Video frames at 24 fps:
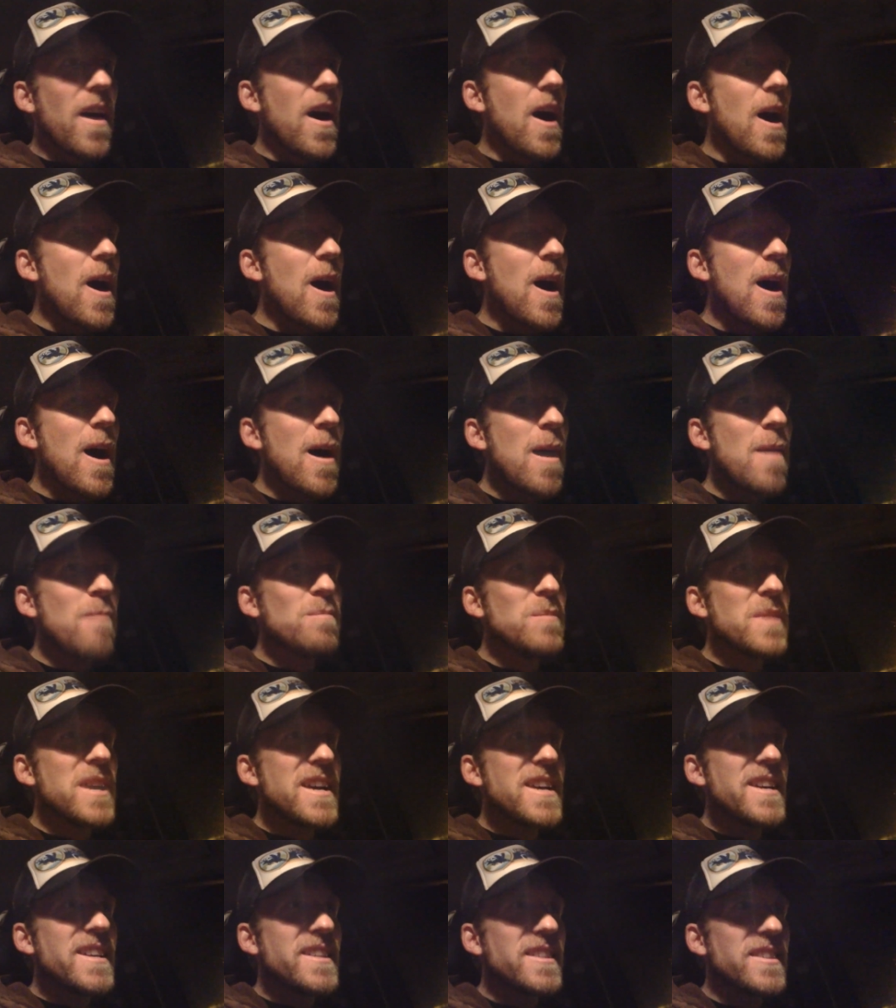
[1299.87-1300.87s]
Um,
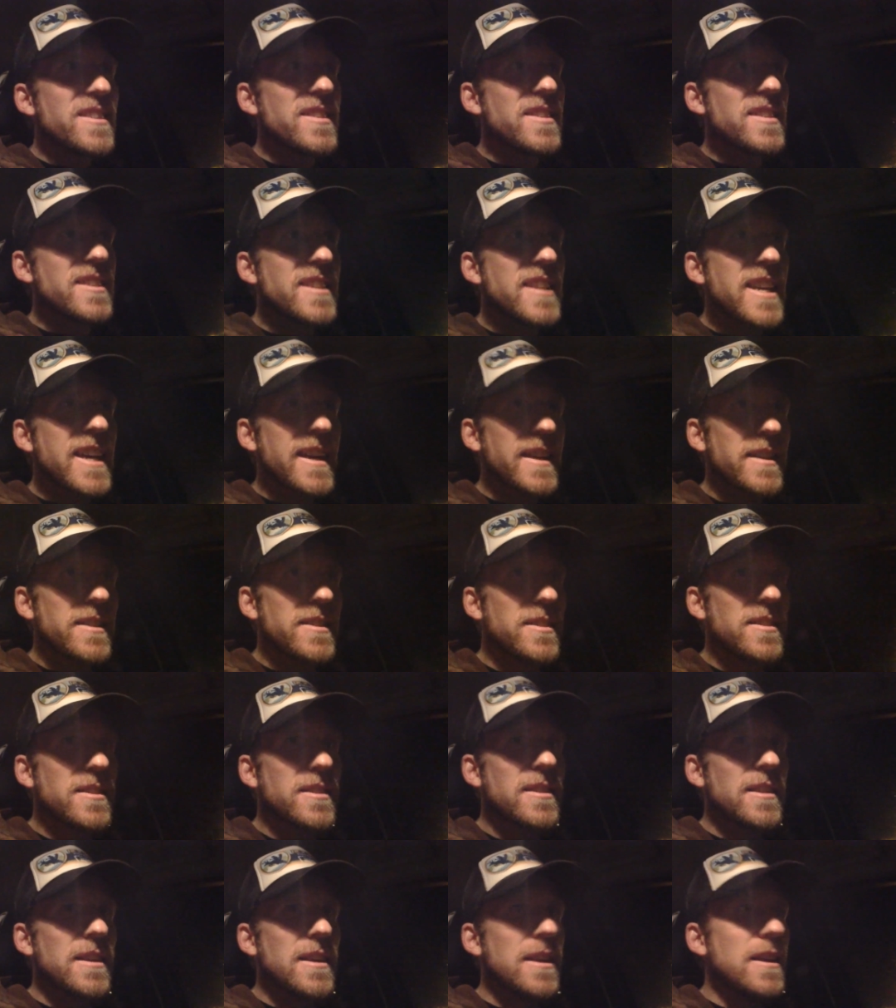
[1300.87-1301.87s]

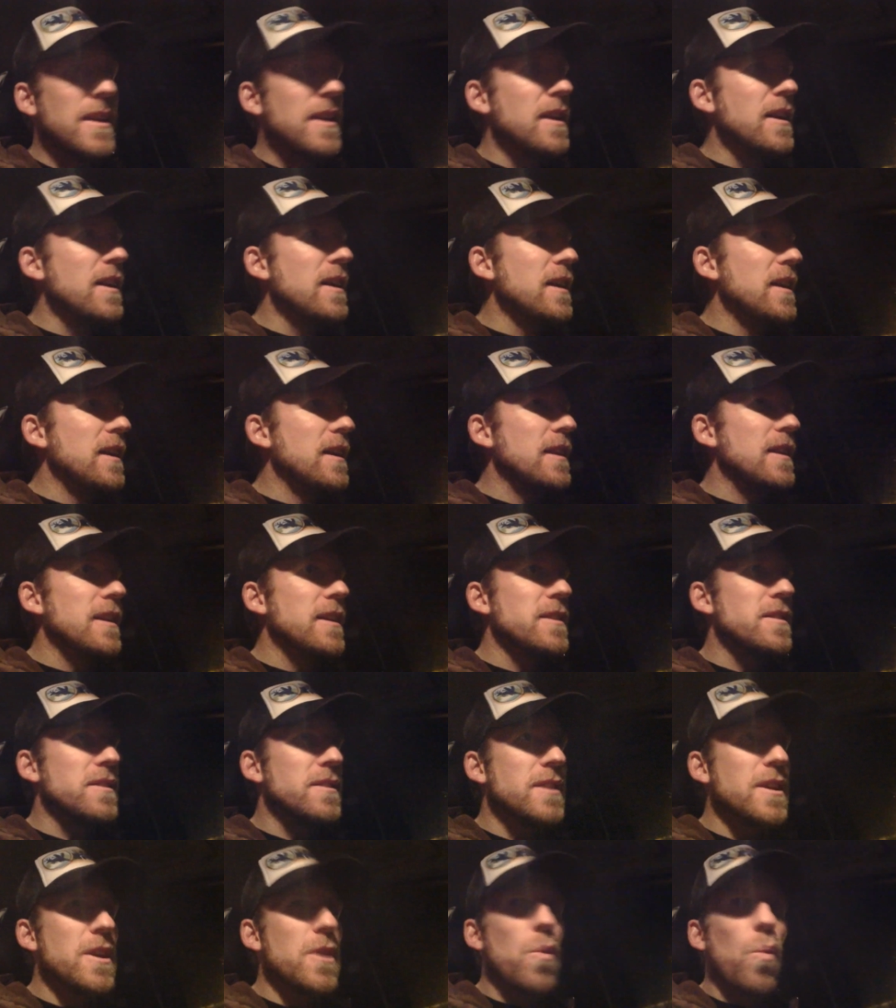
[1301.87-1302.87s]
six,
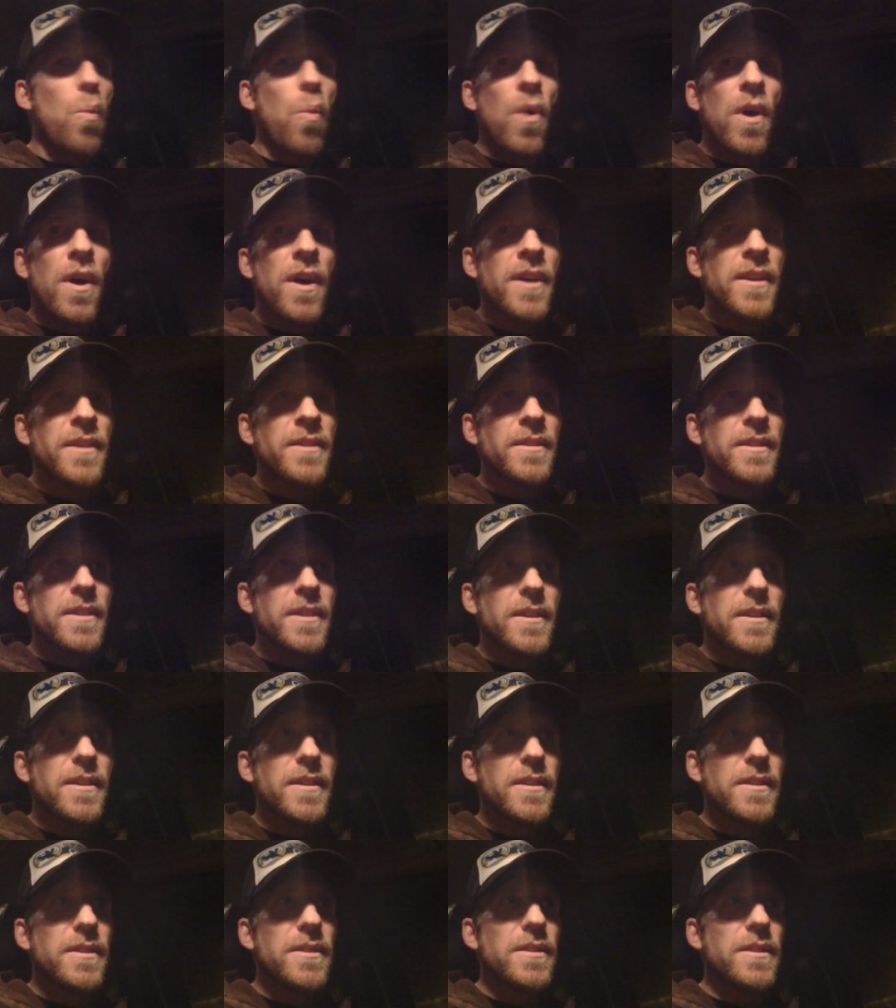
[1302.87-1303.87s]
let's see, one,
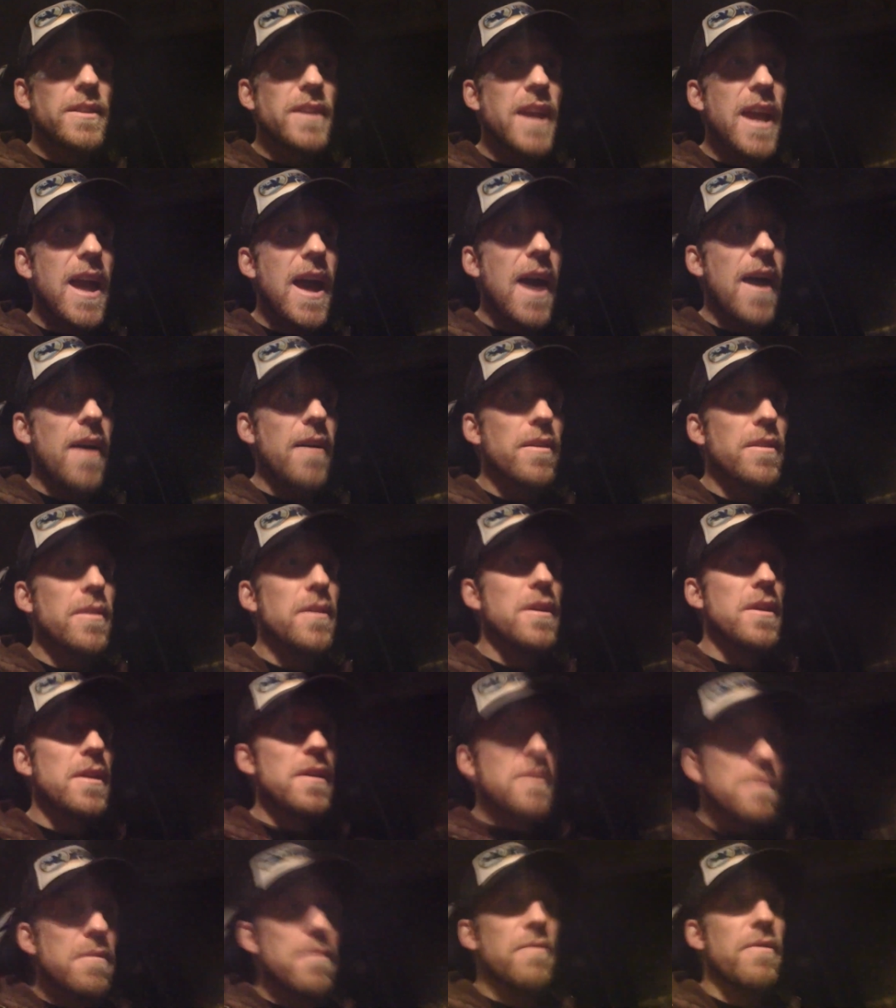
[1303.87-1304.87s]
yeah,
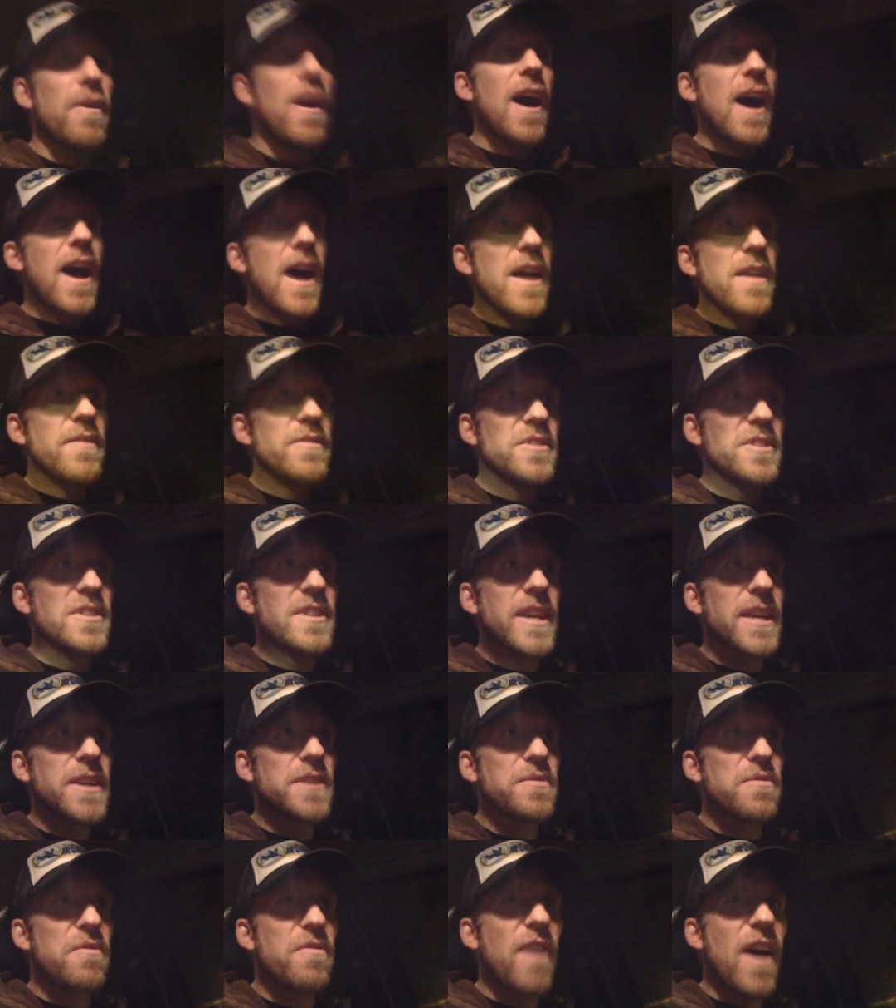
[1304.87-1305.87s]
five,
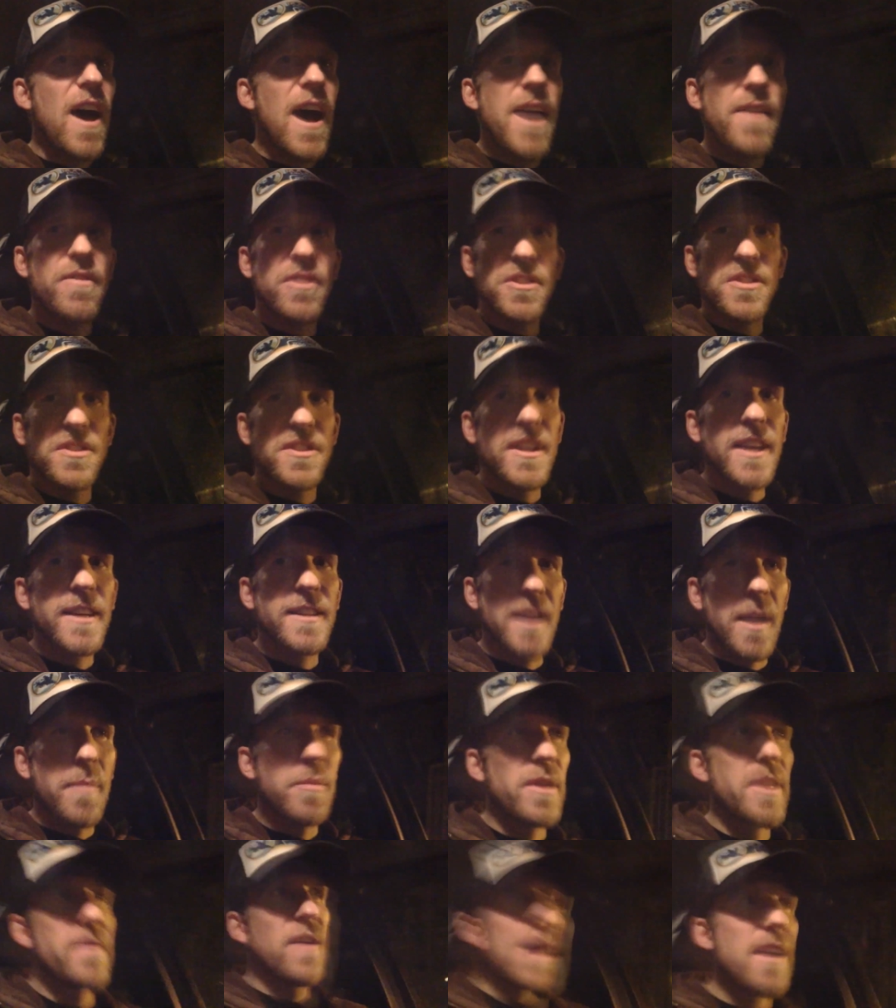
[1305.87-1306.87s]
six, five or six. I
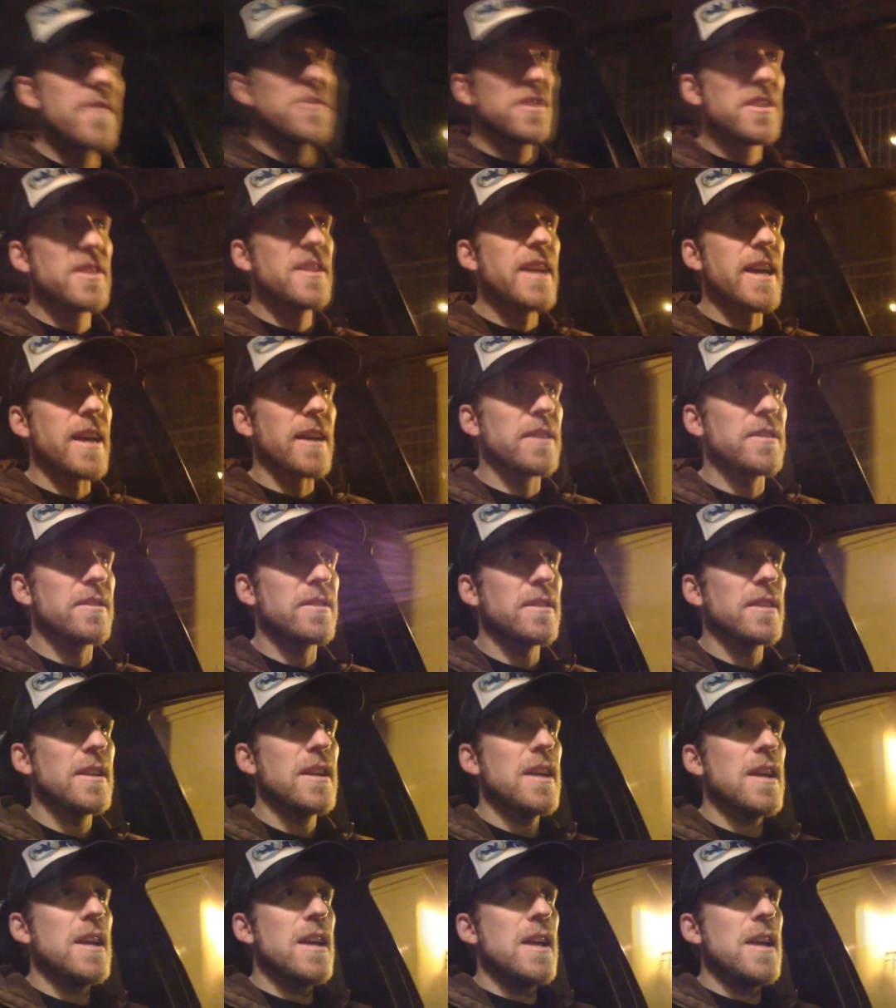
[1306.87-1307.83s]
believe I have six.